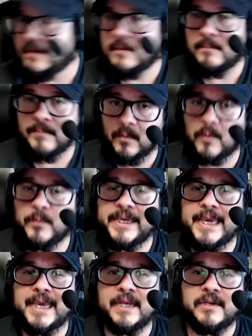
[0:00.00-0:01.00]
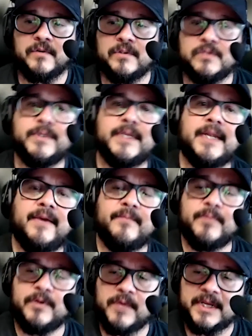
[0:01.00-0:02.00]
But what we can do is we can have
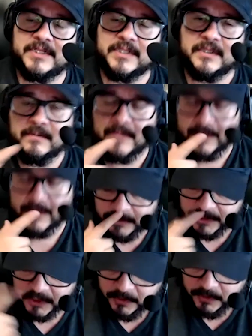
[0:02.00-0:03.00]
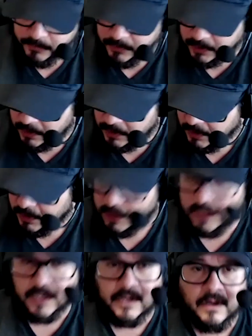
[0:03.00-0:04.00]
progression, right? There was a good book
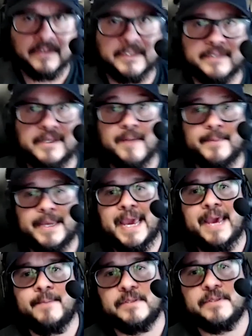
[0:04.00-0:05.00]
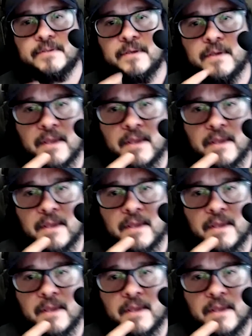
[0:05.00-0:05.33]
called Atomic Habits.